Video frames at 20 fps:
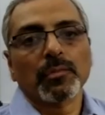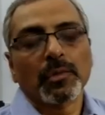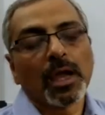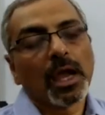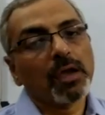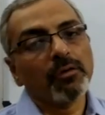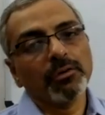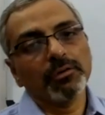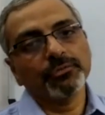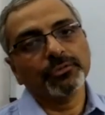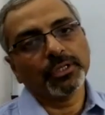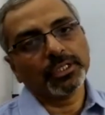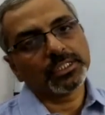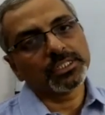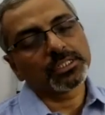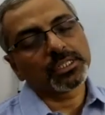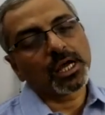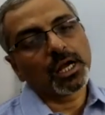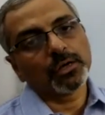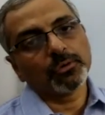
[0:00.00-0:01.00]
I will first
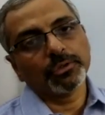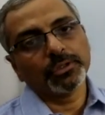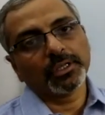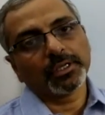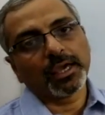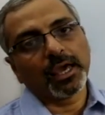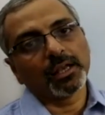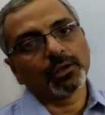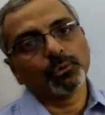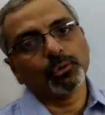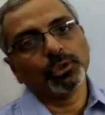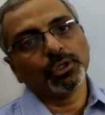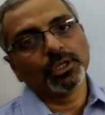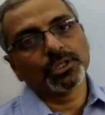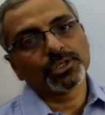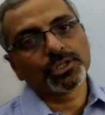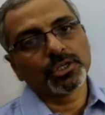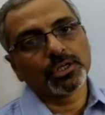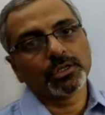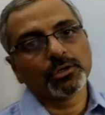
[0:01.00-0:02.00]
start with the
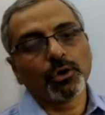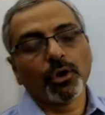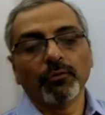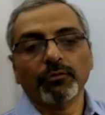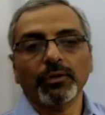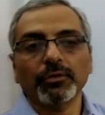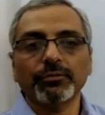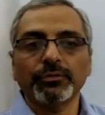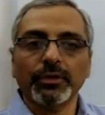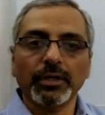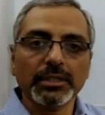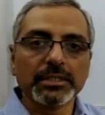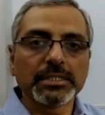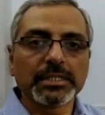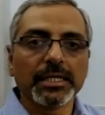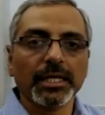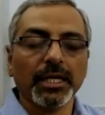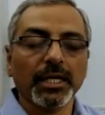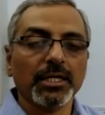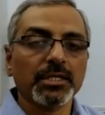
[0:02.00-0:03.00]
calculation of the
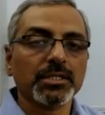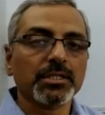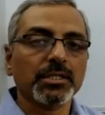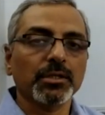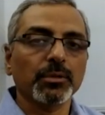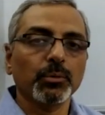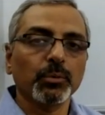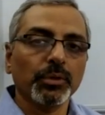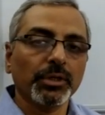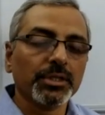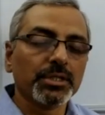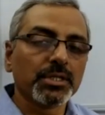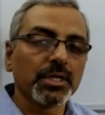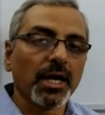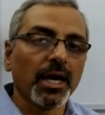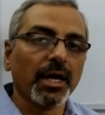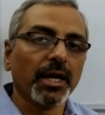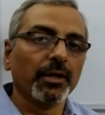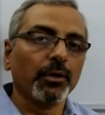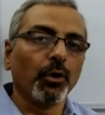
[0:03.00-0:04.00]
first case, in which
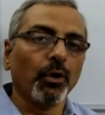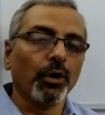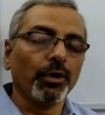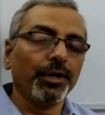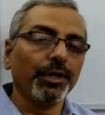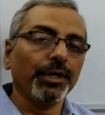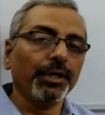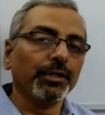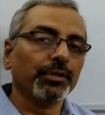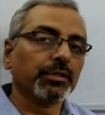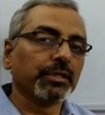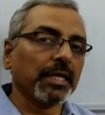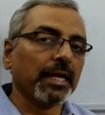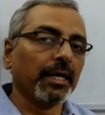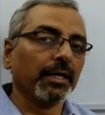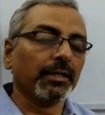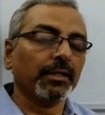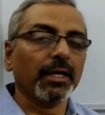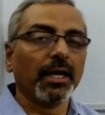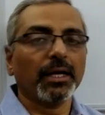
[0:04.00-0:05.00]
I had already said
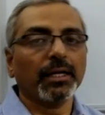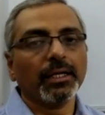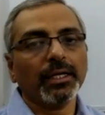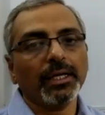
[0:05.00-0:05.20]
that